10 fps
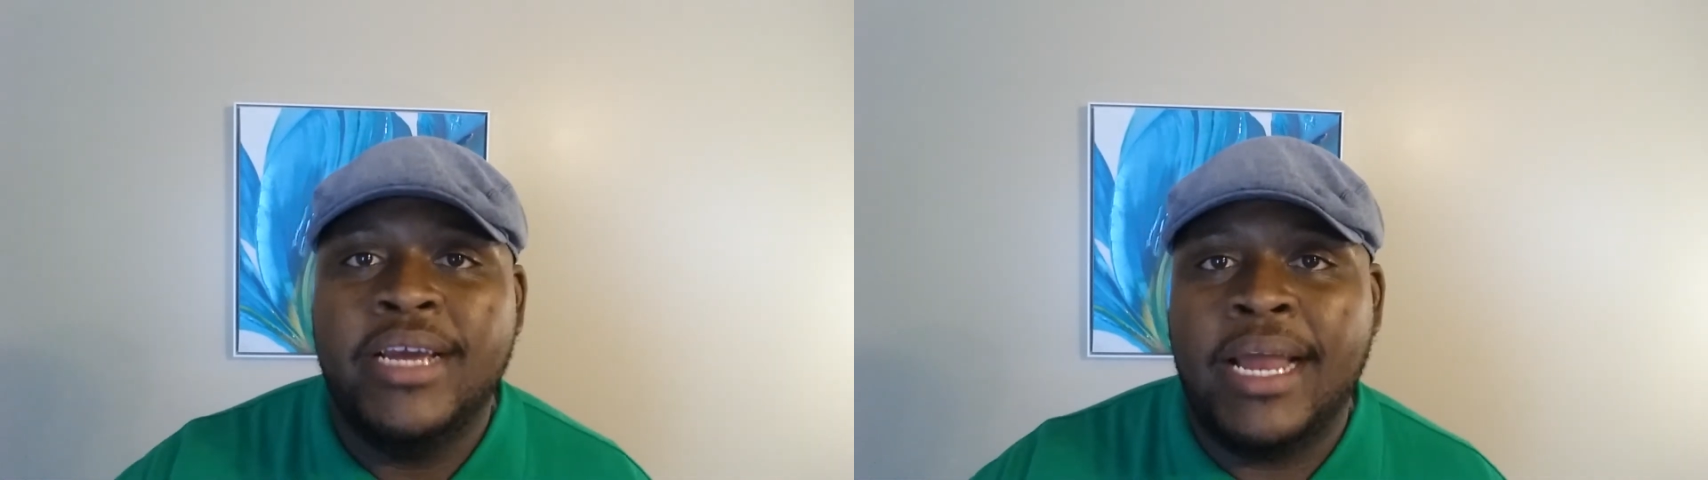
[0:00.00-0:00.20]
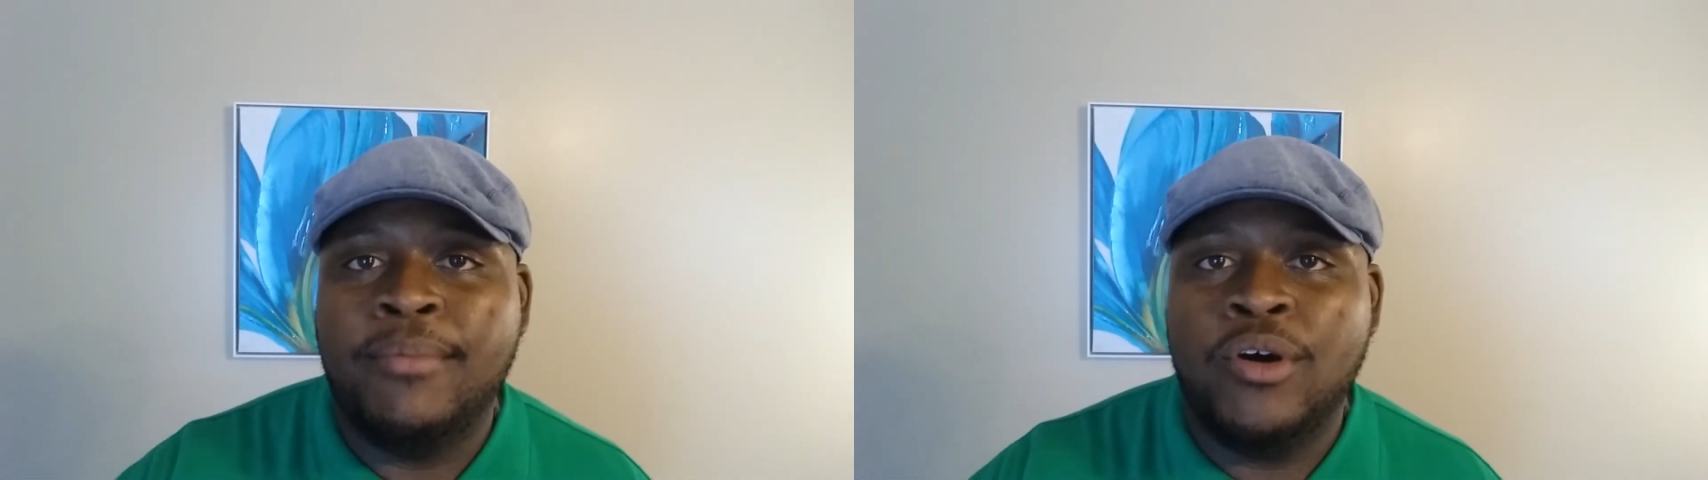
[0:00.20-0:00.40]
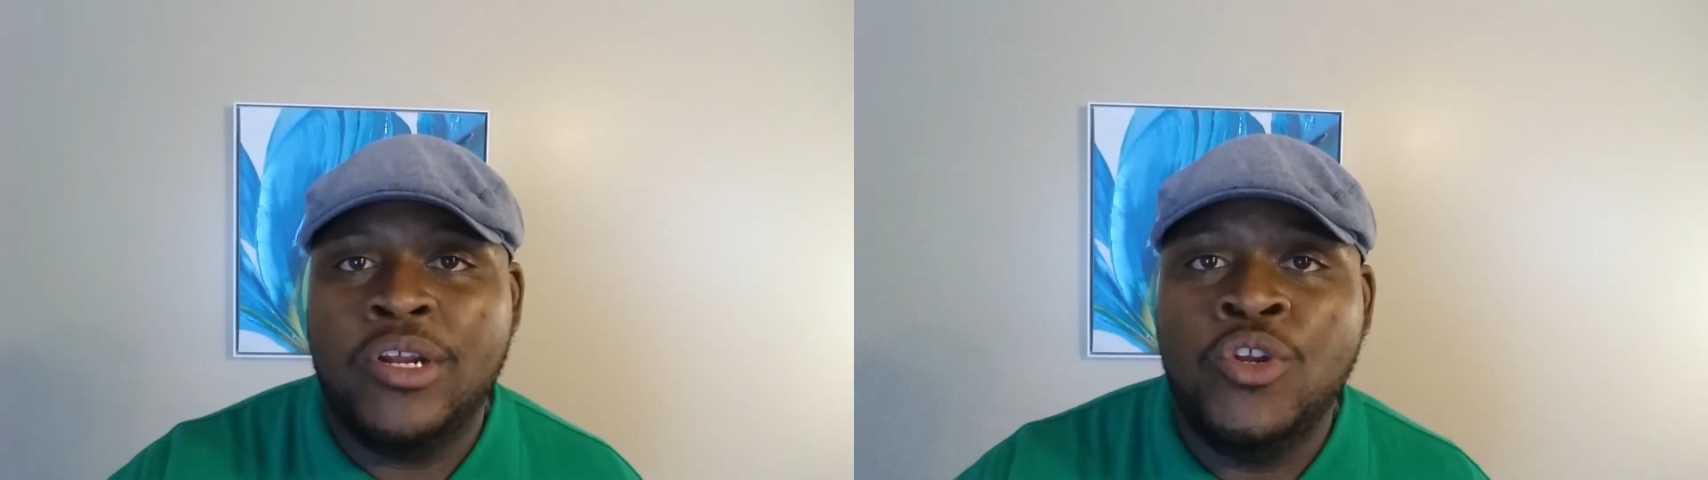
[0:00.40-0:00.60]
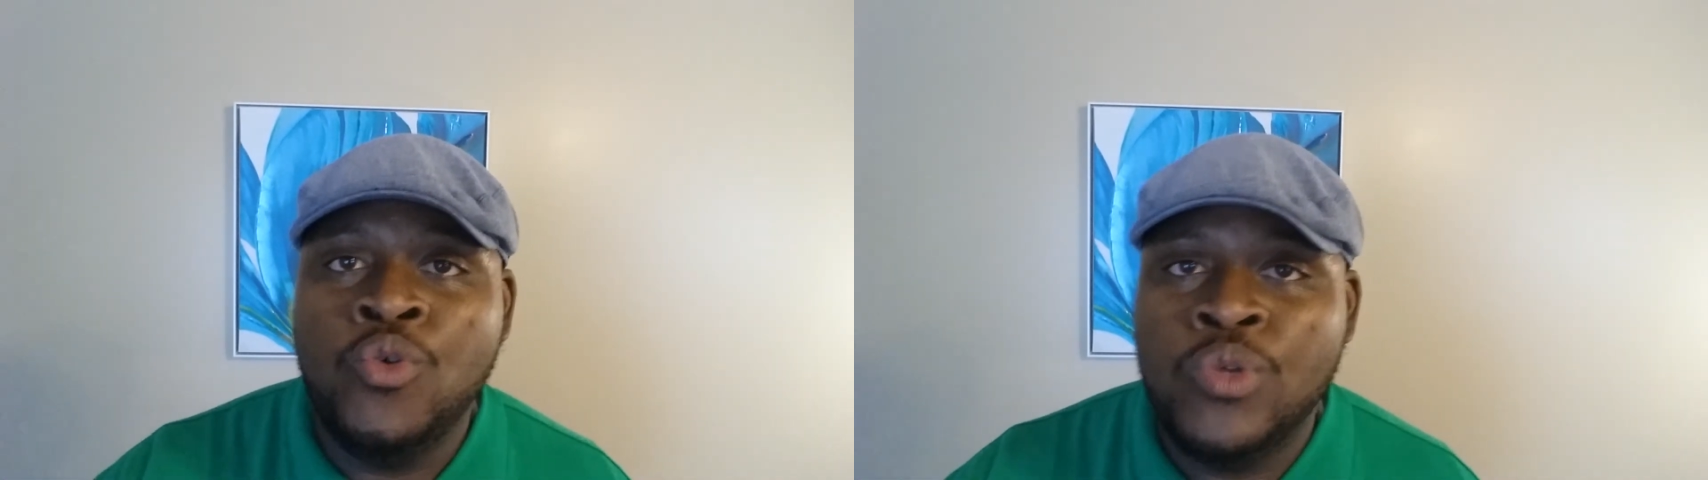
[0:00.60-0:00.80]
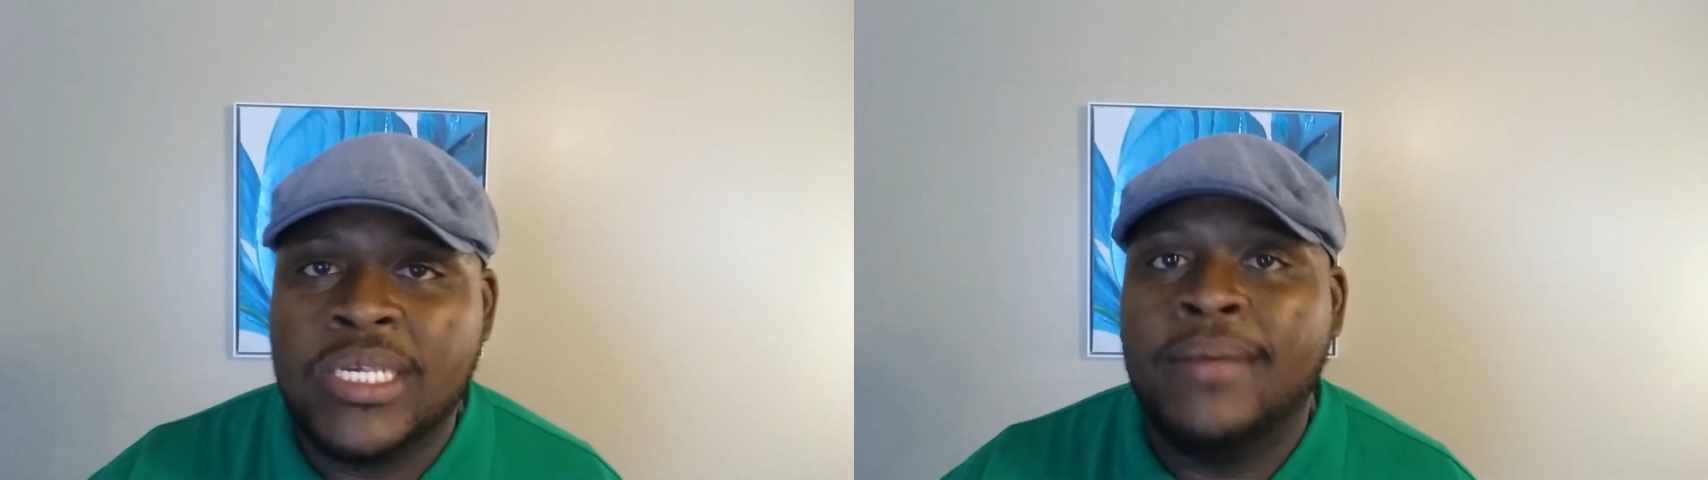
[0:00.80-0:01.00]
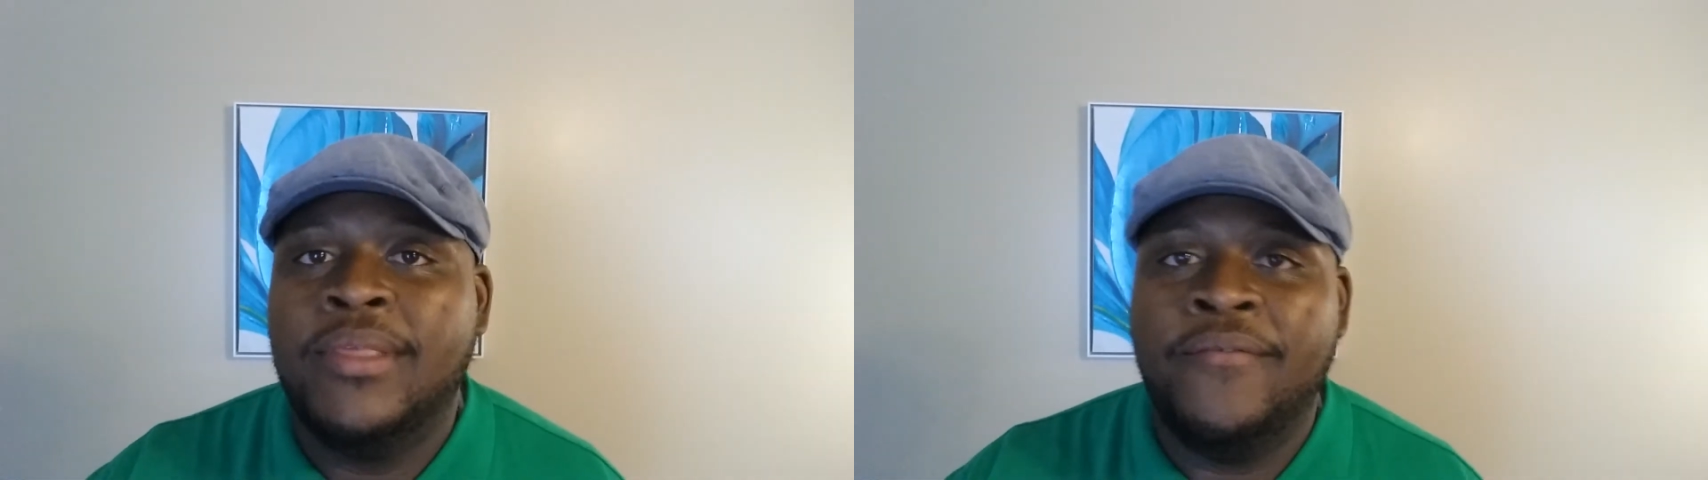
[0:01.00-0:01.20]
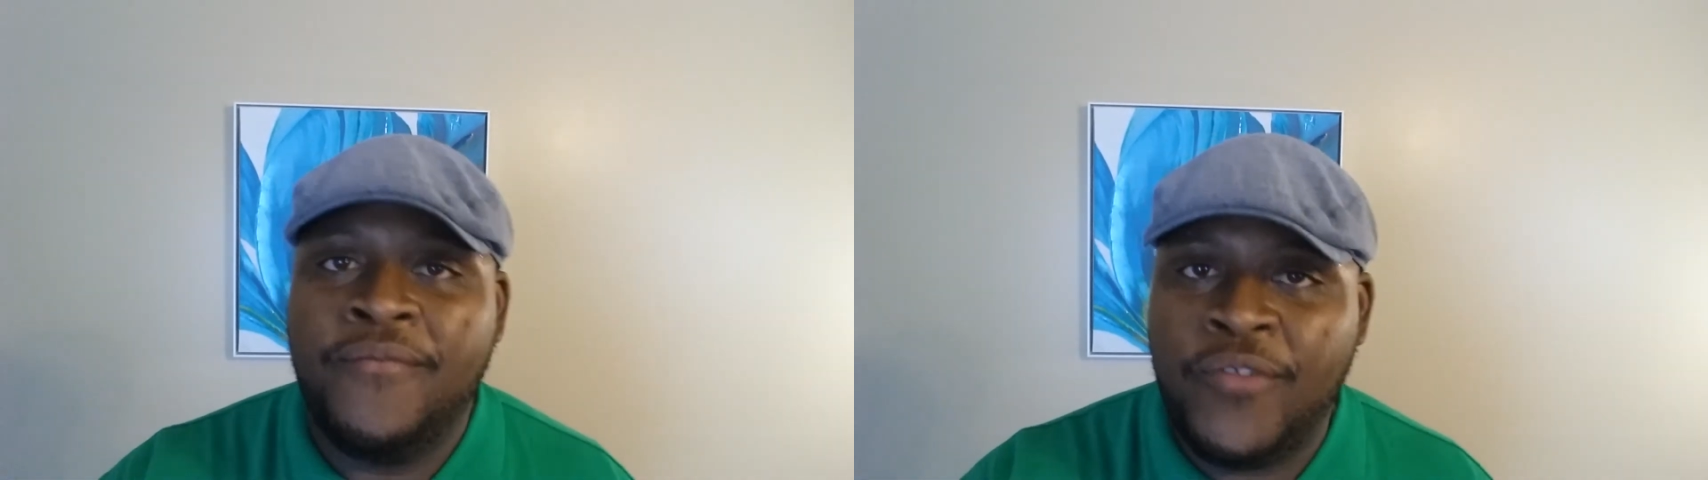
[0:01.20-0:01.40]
and I'm going to do something